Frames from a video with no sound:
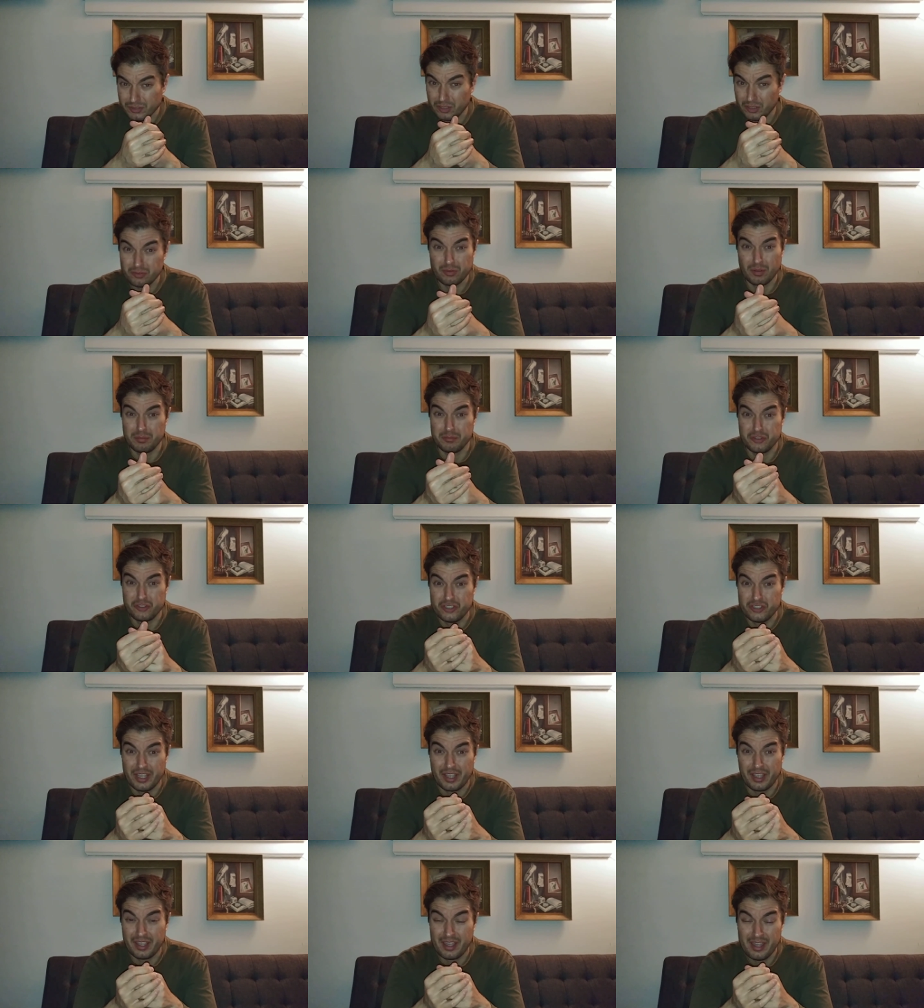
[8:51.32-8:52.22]
also, I'm
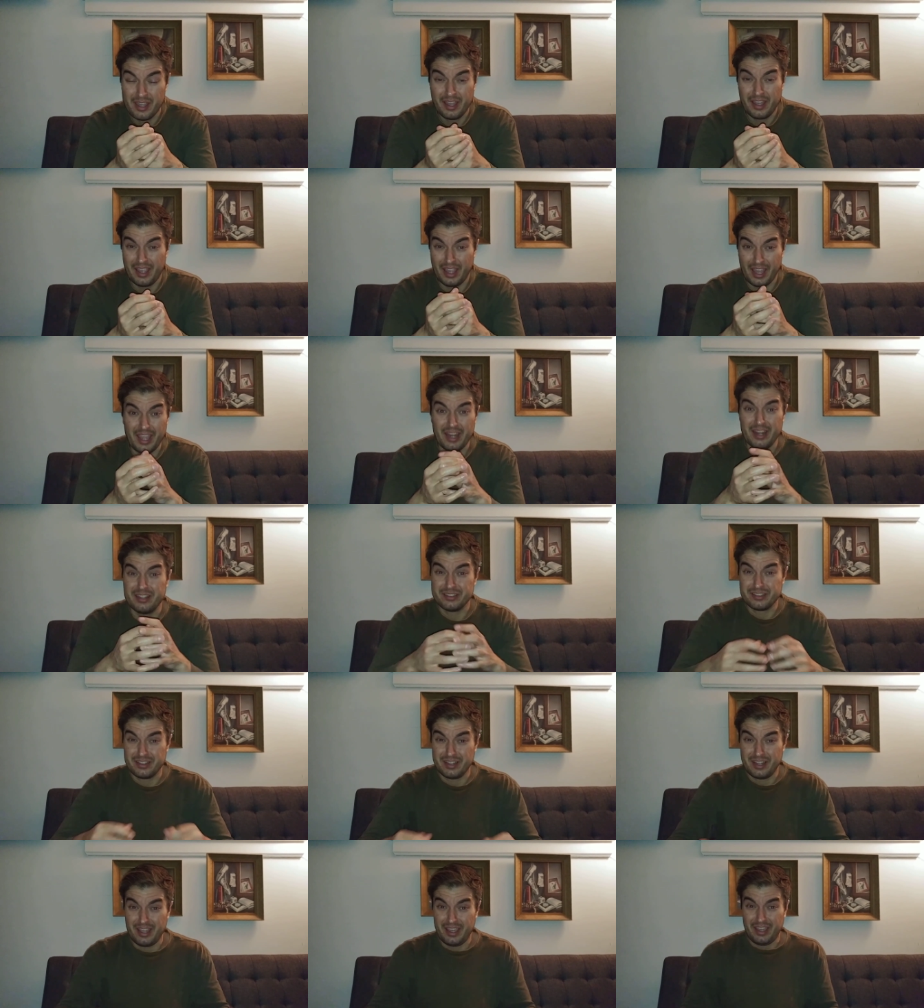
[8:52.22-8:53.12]
sick and
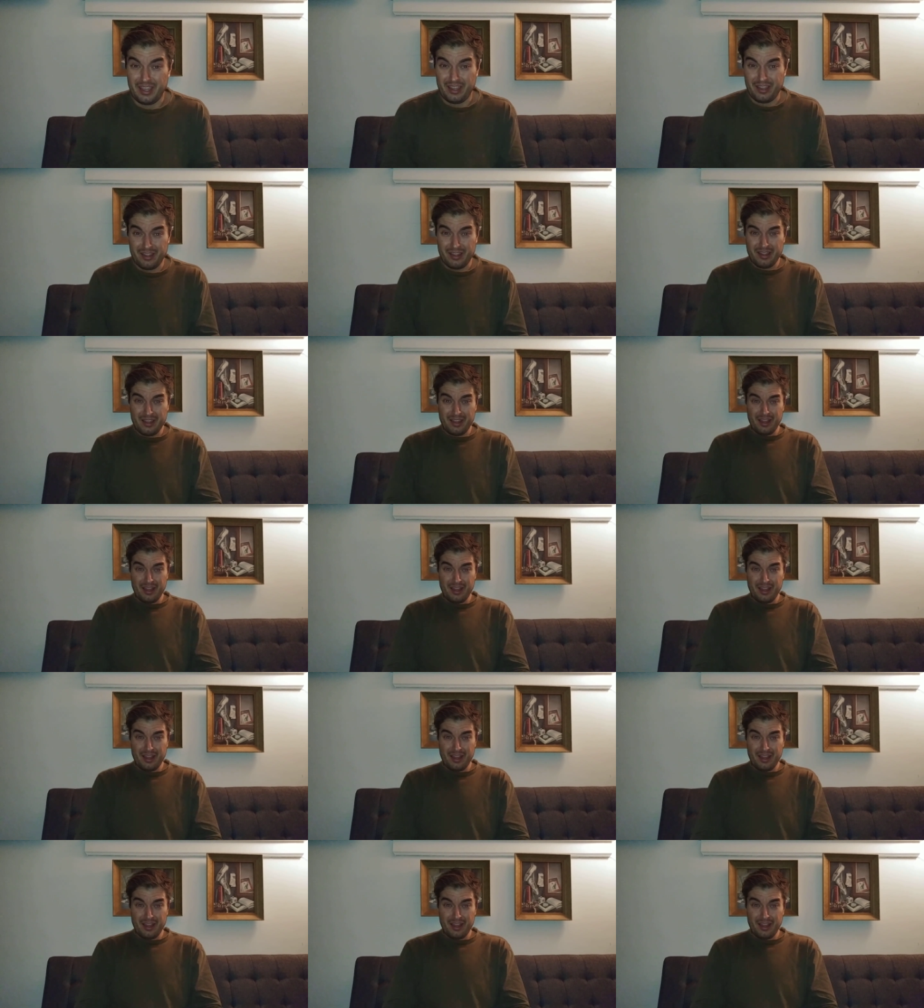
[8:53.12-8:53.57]
it's late.